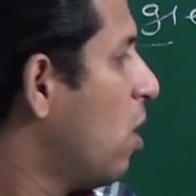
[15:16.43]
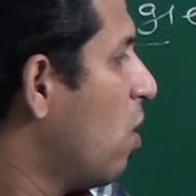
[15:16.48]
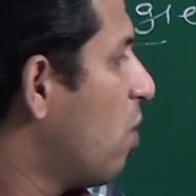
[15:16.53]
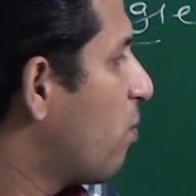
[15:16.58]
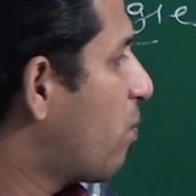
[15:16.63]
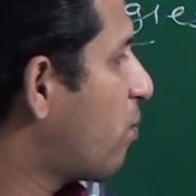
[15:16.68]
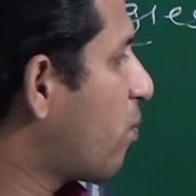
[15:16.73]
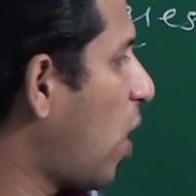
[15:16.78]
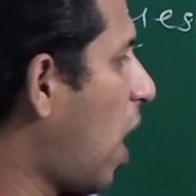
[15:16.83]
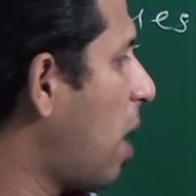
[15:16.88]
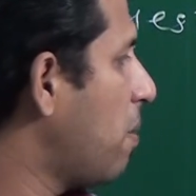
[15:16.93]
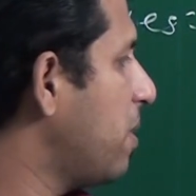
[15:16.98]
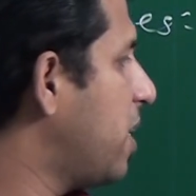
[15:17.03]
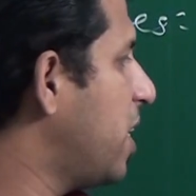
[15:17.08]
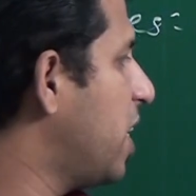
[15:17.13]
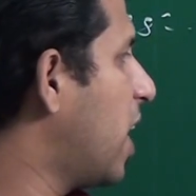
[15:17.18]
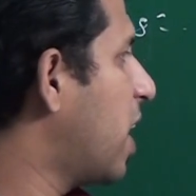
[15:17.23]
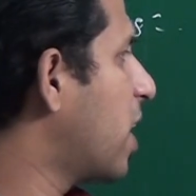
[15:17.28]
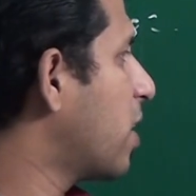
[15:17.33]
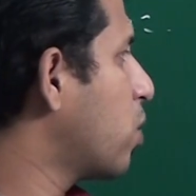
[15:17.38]
From
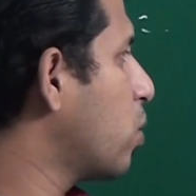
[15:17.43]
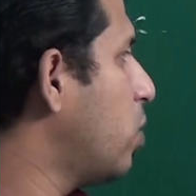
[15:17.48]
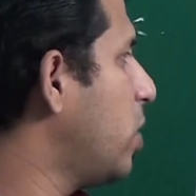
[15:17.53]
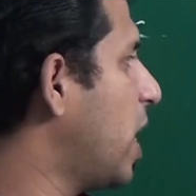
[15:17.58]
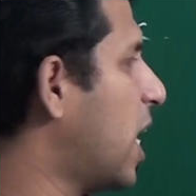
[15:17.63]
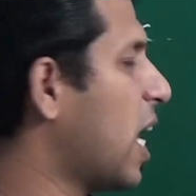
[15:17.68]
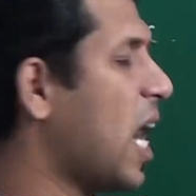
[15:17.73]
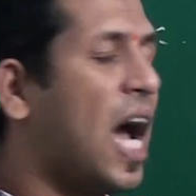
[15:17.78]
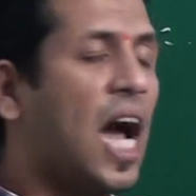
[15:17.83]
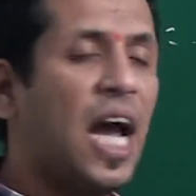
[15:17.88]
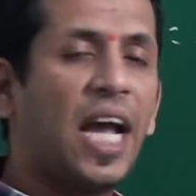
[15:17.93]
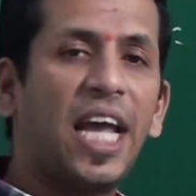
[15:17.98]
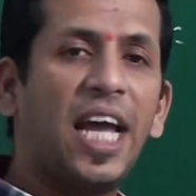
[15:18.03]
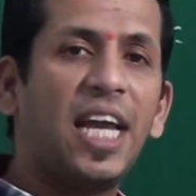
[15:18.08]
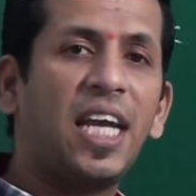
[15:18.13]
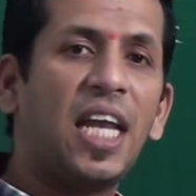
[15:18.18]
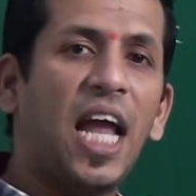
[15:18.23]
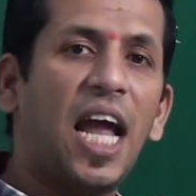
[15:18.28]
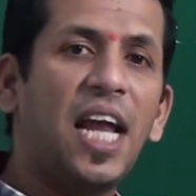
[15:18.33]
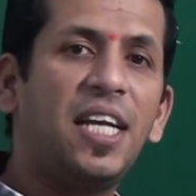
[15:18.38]
here to here
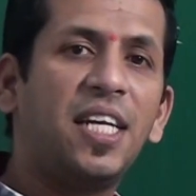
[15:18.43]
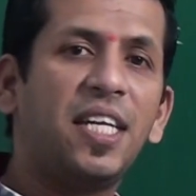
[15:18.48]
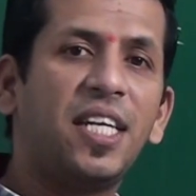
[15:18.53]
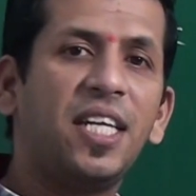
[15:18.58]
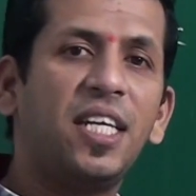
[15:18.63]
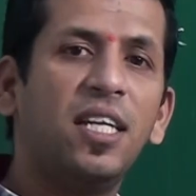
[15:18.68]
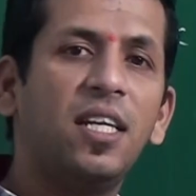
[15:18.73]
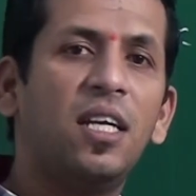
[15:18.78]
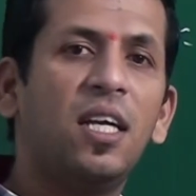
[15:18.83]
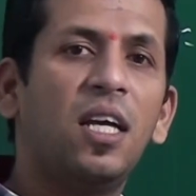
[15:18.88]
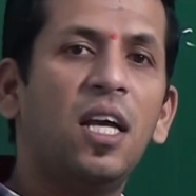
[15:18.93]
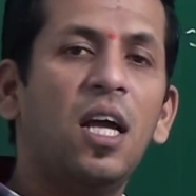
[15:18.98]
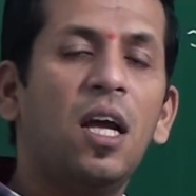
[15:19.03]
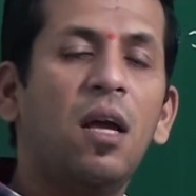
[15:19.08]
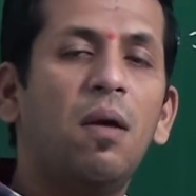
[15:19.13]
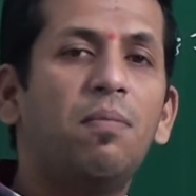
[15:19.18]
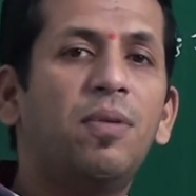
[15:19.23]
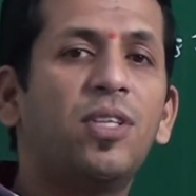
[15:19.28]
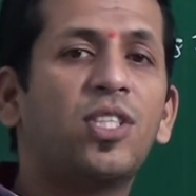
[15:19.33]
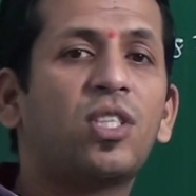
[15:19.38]
again 90,
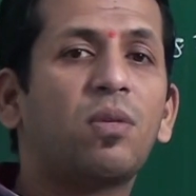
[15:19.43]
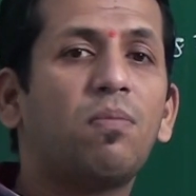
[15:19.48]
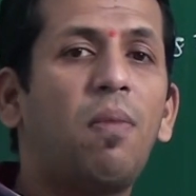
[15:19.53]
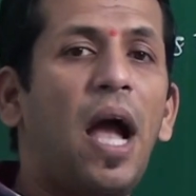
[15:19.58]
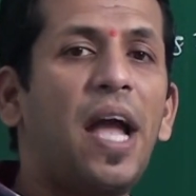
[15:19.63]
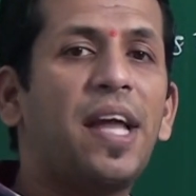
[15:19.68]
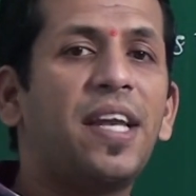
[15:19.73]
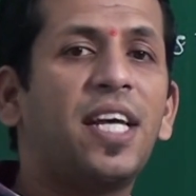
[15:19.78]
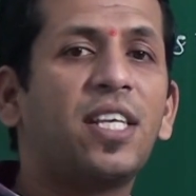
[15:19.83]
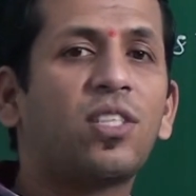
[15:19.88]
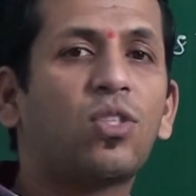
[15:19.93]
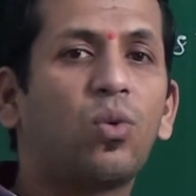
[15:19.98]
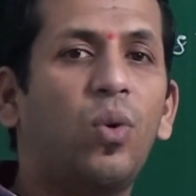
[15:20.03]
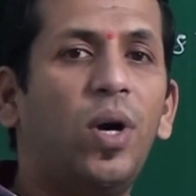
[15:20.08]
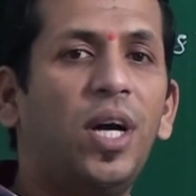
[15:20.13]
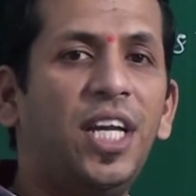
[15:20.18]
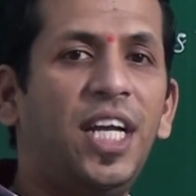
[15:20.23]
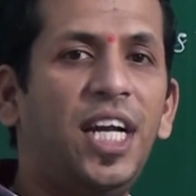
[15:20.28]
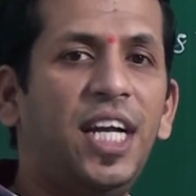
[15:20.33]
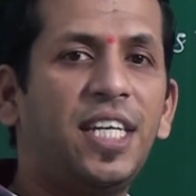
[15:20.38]
means minus
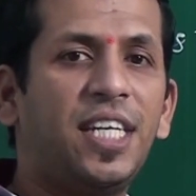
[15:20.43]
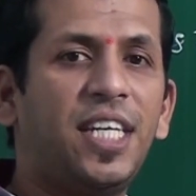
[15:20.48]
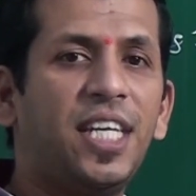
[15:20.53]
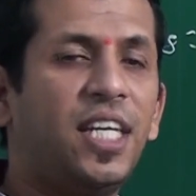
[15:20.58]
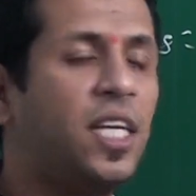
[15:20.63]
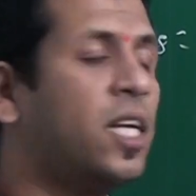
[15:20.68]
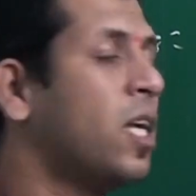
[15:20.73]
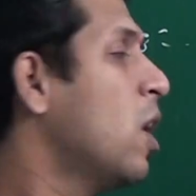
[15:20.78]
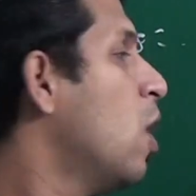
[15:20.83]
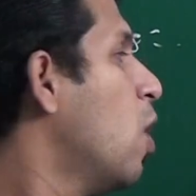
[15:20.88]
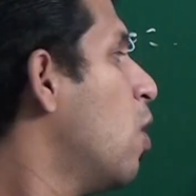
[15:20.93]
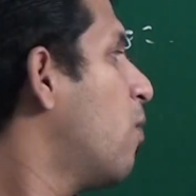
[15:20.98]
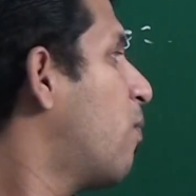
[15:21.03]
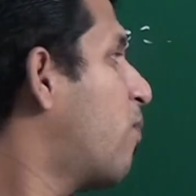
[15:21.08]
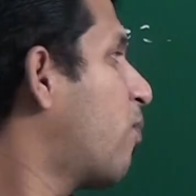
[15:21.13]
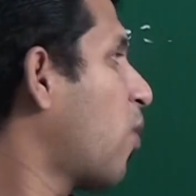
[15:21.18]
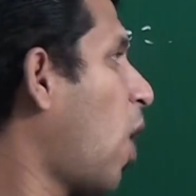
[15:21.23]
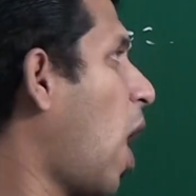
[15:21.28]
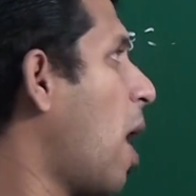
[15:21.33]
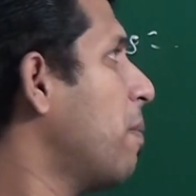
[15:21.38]
180.
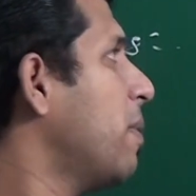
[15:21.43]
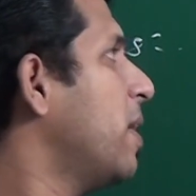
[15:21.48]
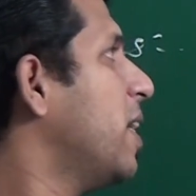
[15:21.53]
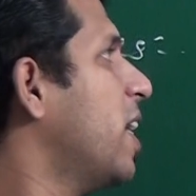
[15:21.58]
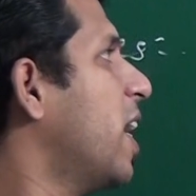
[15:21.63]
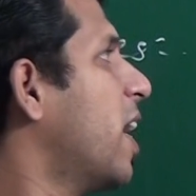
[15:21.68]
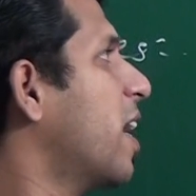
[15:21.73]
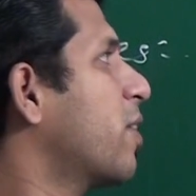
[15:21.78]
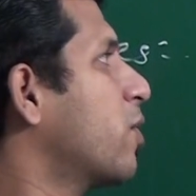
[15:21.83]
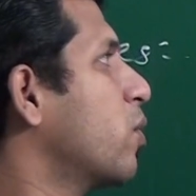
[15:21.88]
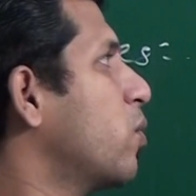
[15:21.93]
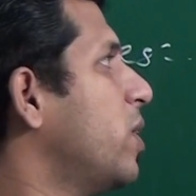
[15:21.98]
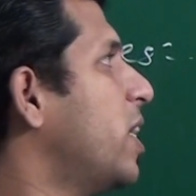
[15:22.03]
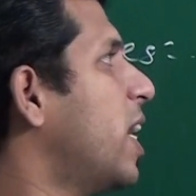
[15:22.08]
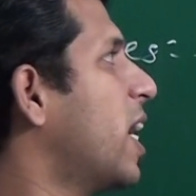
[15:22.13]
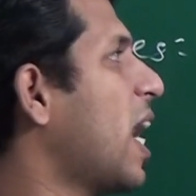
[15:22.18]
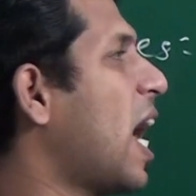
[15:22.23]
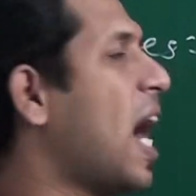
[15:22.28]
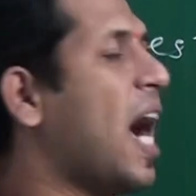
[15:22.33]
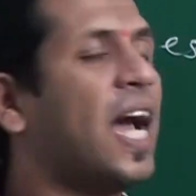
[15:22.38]
From here to
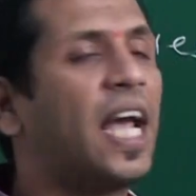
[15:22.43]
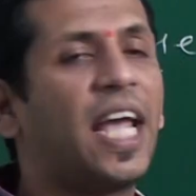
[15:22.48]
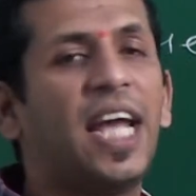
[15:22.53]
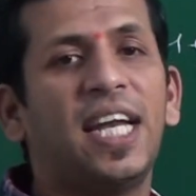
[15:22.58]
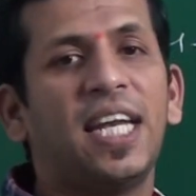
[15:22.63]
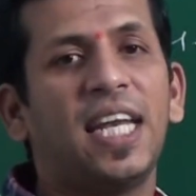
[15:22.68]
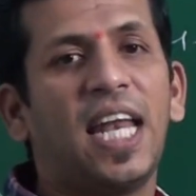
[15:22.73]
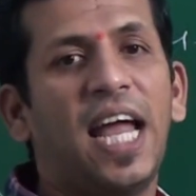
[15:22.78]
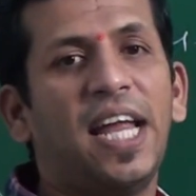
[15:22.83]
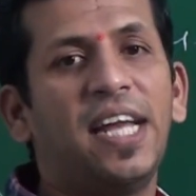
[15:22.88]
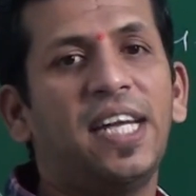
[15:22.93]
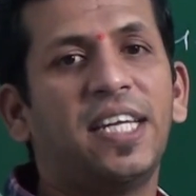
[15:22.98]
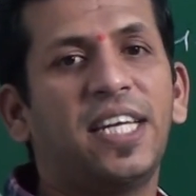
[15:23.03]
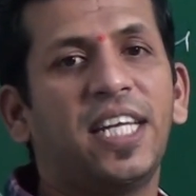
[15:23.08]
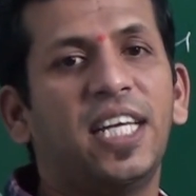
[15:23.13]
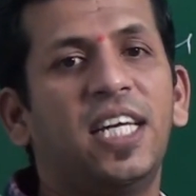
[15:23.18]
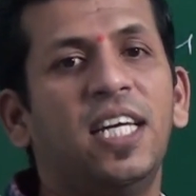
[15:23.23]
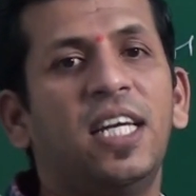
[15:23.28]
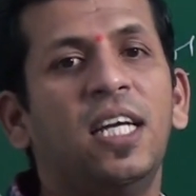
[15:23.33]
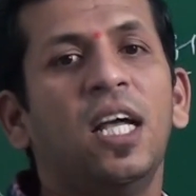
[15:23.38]
here again
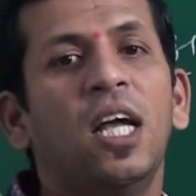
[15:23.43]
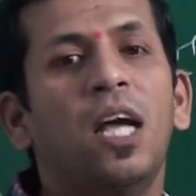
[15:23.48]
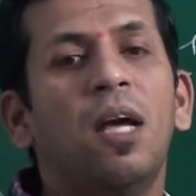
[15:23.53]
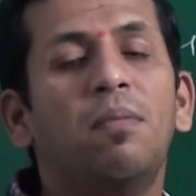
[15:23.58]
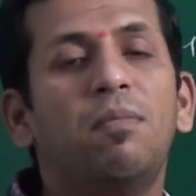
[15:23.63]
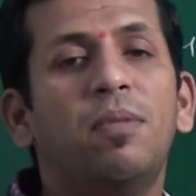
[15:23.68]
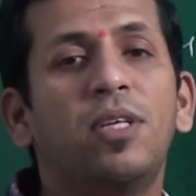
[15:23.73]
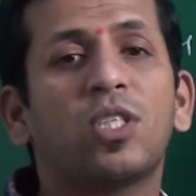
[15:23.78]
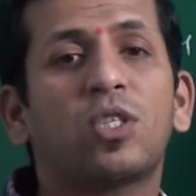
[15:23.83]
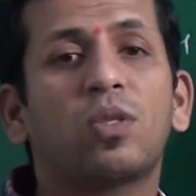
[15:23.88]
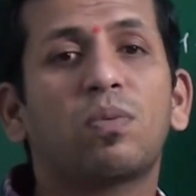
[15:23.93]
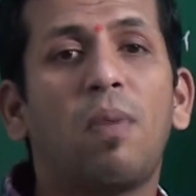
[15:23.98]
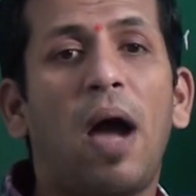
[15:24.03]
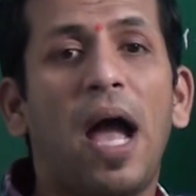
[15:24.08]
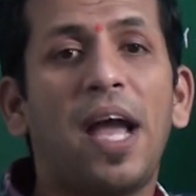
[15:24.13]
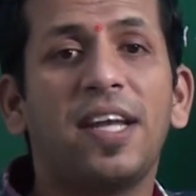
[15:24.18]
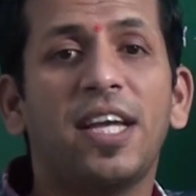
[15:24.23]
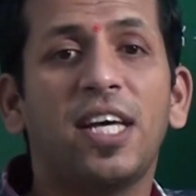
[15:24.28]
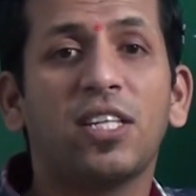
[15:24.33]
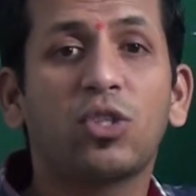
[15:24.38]
90, means
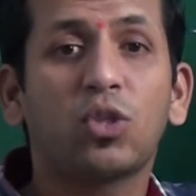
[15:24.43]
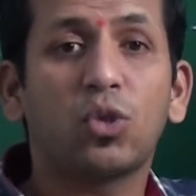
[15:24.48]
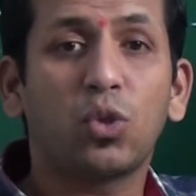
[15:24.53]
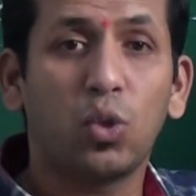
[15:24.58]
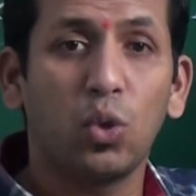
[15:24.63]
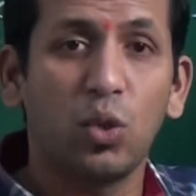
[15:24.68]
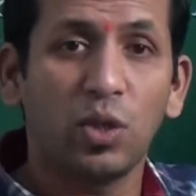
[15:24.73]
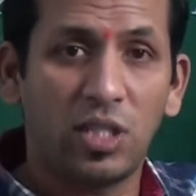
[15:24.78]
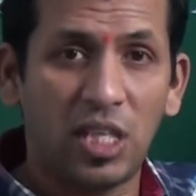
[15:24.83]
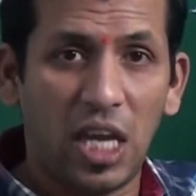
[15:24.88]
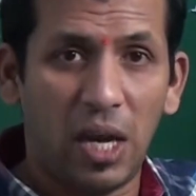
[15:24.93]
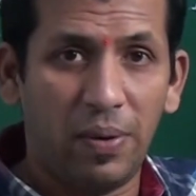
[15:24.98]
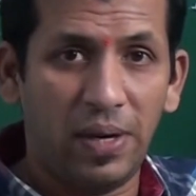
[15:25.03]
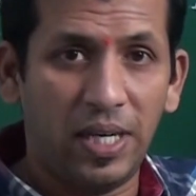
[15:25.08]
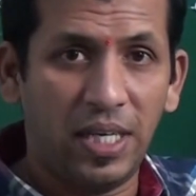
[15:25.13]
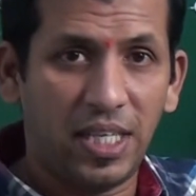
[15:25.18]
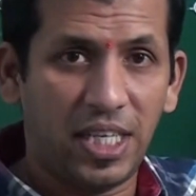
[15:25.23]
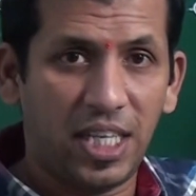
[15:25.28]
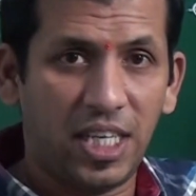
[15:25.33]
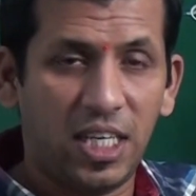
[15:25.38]
minus
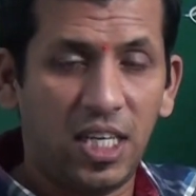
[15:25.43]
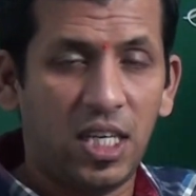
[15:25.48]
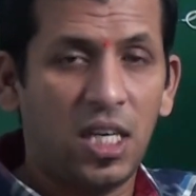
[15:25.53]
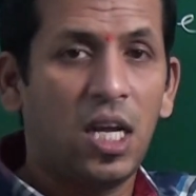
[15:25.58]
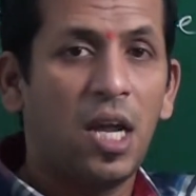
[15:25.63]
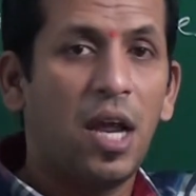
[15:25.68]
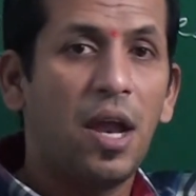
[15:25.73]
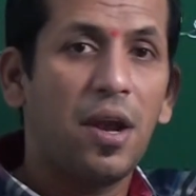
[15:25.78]
270.